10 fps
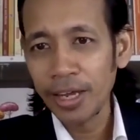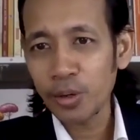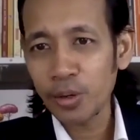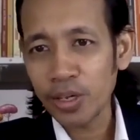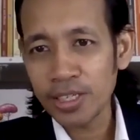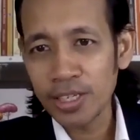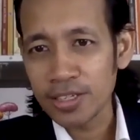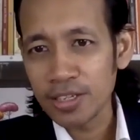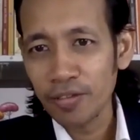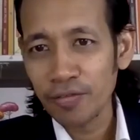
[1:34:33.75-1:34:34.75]
Any
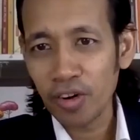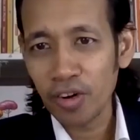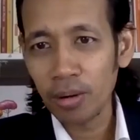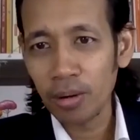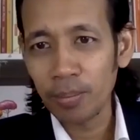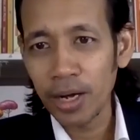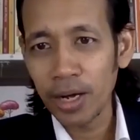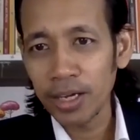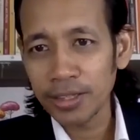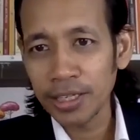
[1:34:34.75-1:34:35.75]
questions from
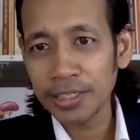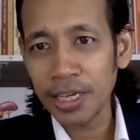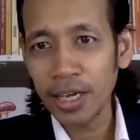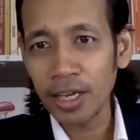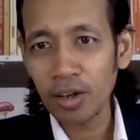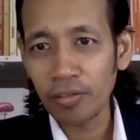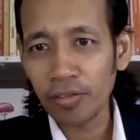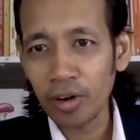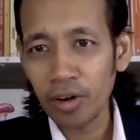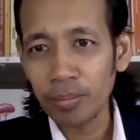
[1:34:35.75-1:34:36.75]
uh, Tan Kian or
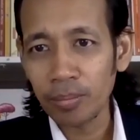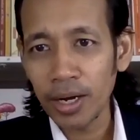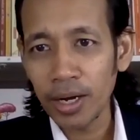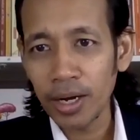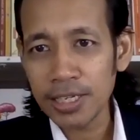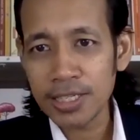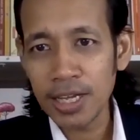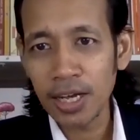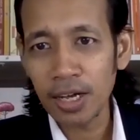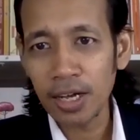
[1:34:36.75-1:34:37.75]
from uh,
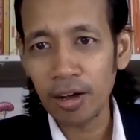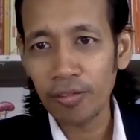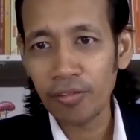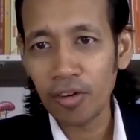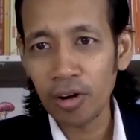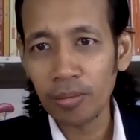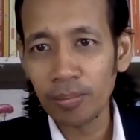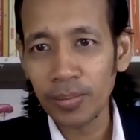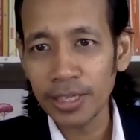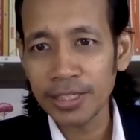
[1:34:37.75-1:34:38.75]
Hasna or
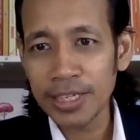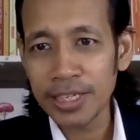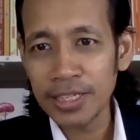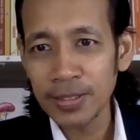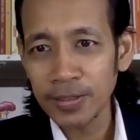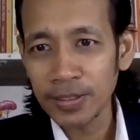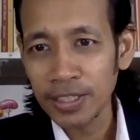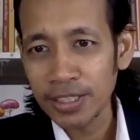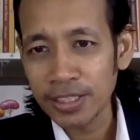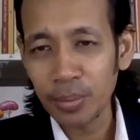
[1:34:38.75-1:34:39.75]
from Atika?
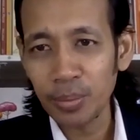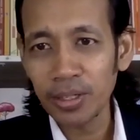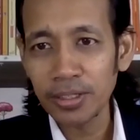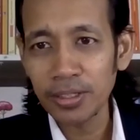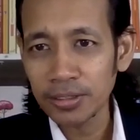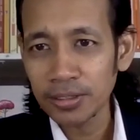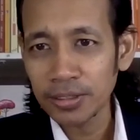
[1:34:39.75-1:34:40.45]
Samuel?